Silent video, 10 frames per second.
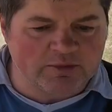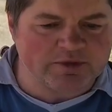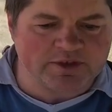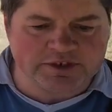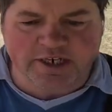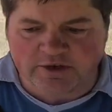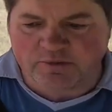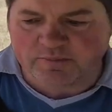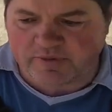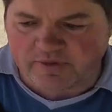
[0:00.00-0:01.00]
to the channel.
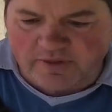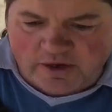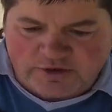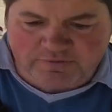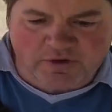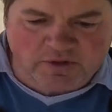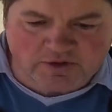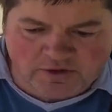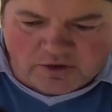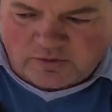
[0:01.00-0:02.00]
Those of you that
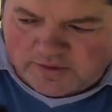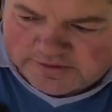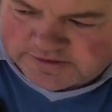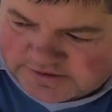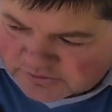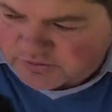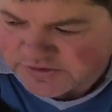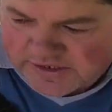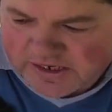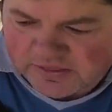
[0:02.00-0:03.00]
do, as I always
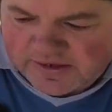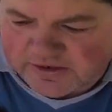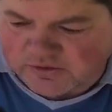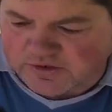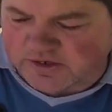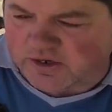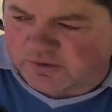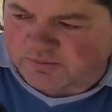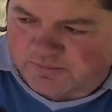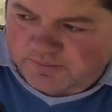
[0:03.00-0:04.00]
say, thank you to you.
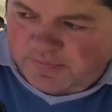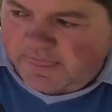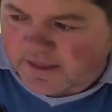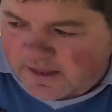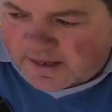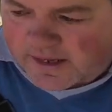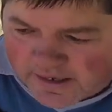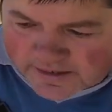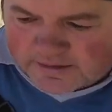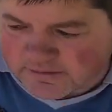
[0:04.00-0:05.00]
And